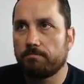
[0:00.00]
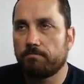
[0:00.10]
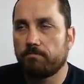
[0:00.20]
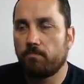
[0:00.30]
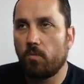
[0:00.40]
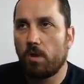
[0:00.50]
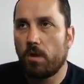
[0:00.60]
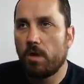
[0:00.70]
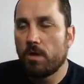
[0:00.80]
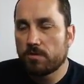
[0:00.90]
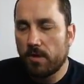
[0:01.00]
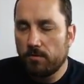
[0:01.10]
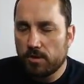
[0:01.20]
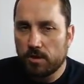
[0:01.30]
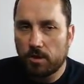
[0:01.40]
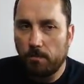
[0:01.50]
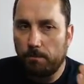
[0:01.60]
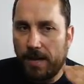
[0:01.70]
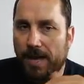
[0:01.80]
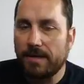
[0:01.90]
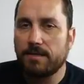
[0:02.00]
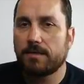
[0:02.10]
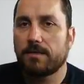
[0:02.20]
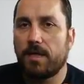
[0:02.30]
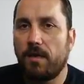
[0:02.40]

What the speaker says: So I want you to go back and think about